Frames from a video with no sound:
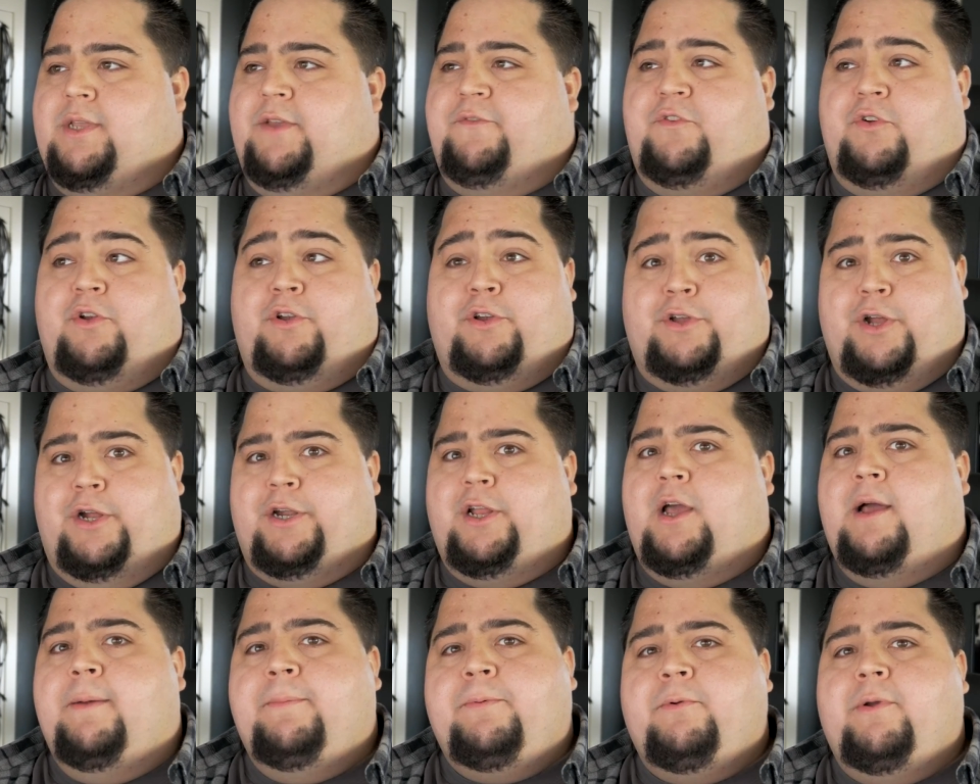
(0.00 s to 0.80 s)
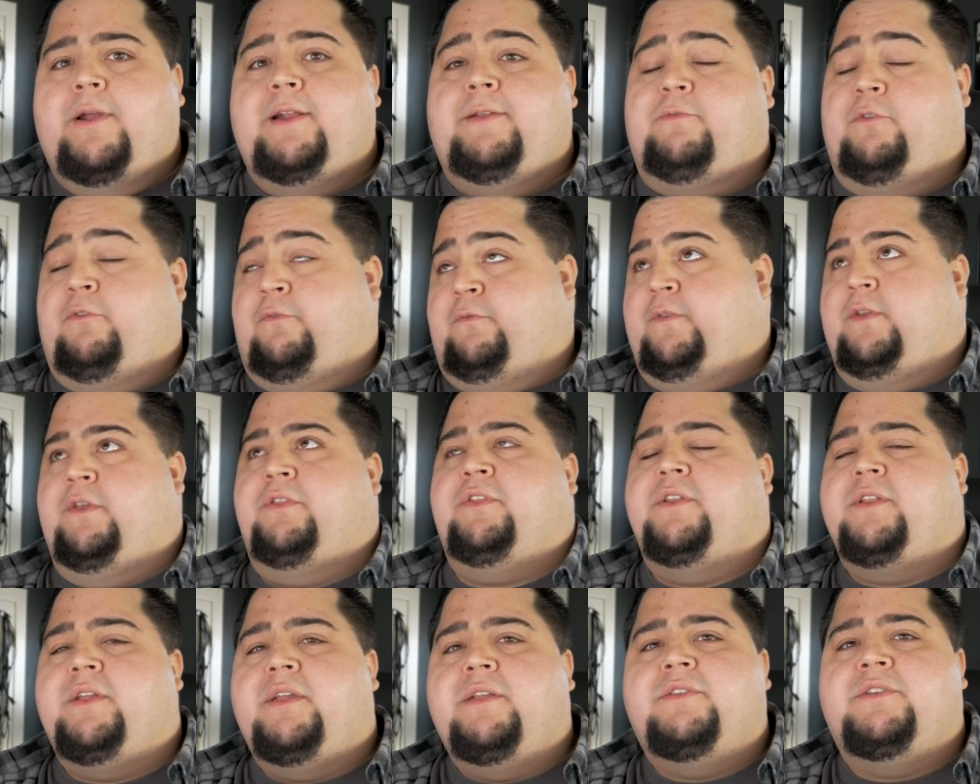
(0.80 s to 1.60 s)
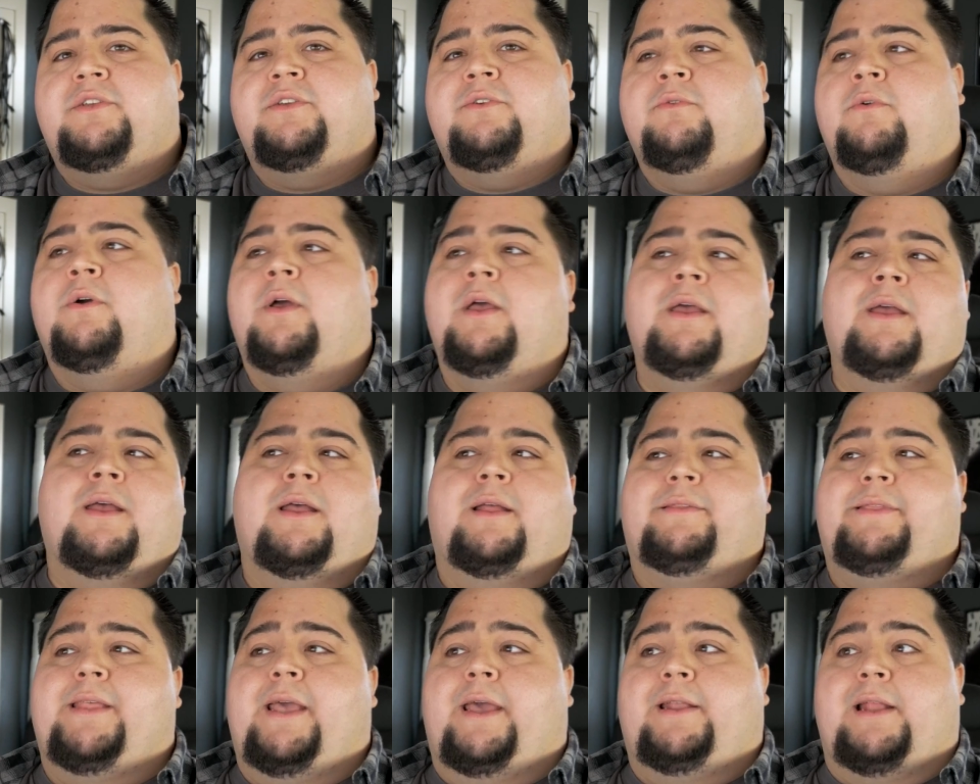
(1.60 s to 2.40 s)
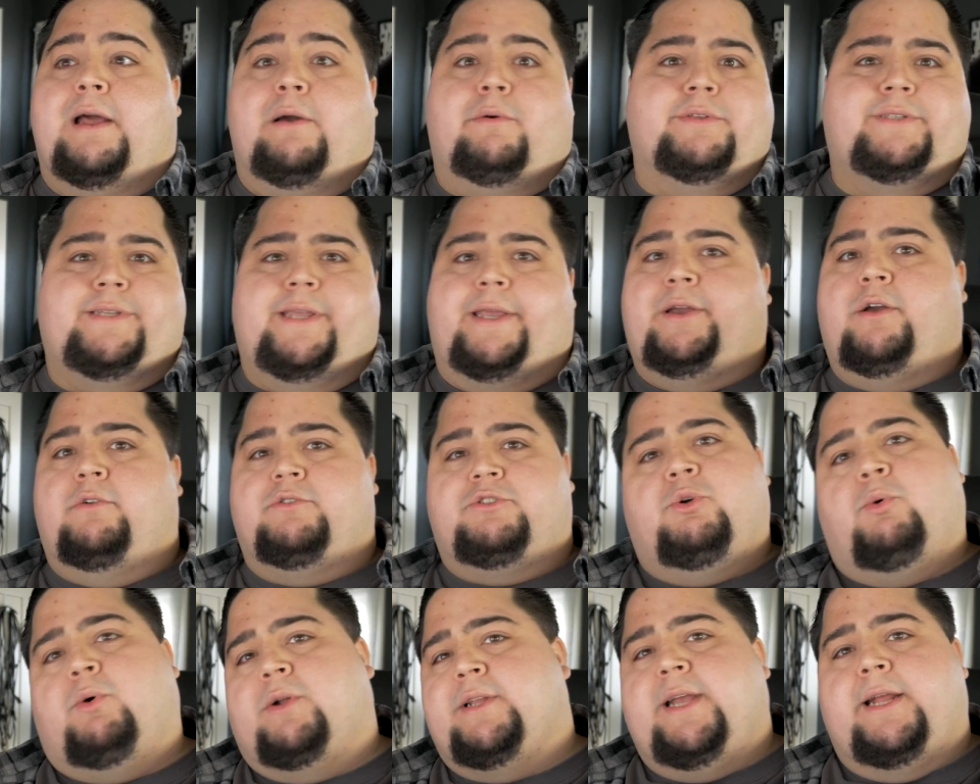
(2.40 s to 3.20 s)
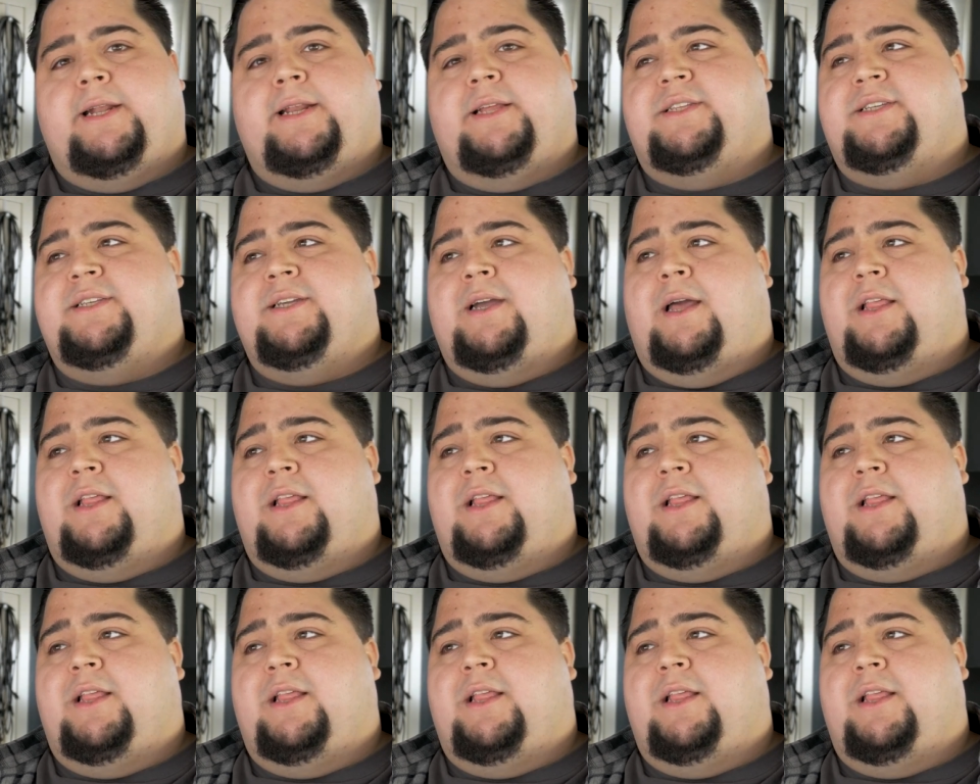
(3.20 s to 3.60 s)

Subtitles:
If you're gonna upgrade, if you feel the need to, then I would say go 2080 Ti.